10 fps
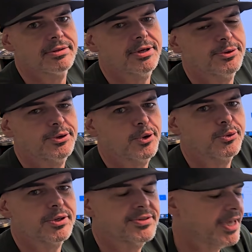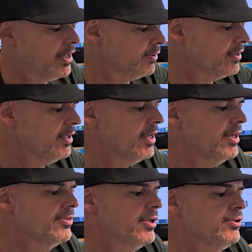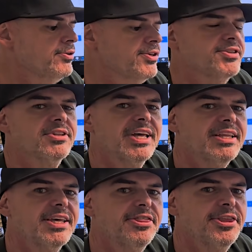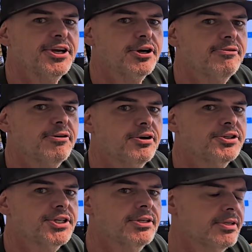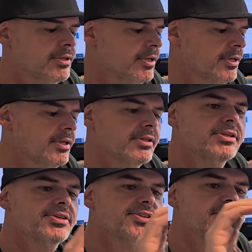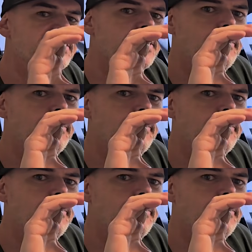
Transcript: No, no real sound. Then there's a slightly thicker version. This is